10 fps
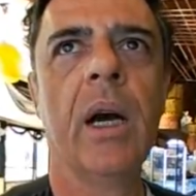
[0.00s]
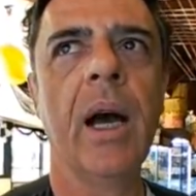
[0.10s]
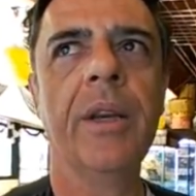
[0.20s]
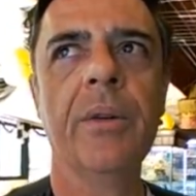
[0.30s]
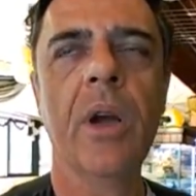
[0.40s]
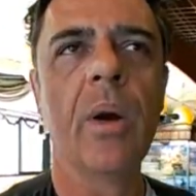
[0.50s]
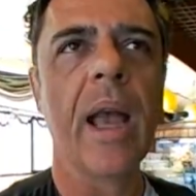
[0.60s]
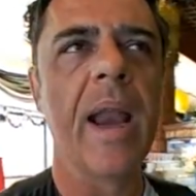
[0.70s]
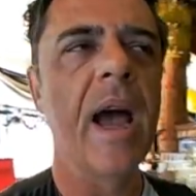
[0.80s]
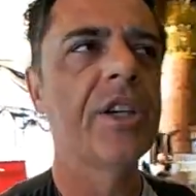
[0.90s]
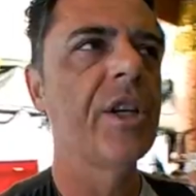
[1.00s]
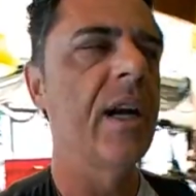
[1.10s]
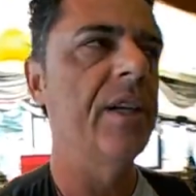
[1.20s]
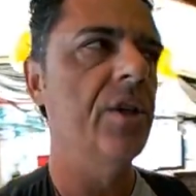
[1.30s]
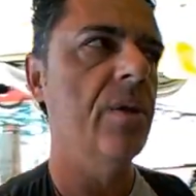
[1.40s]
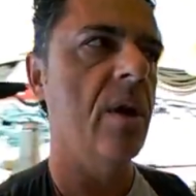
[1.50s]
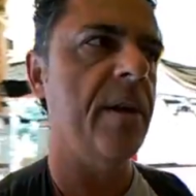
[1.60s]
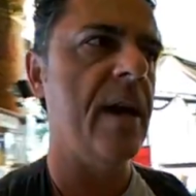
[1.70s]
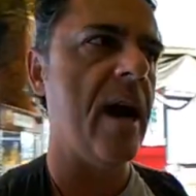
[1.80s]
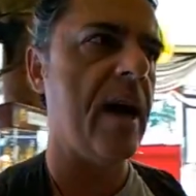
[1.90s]
I do know Ganesh, and I do know
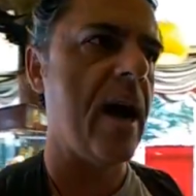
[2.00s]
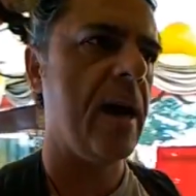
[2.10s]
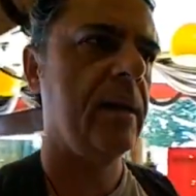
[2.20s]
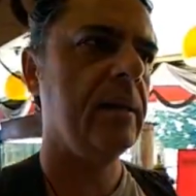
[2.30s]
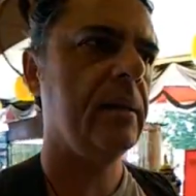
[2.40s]
the Naga.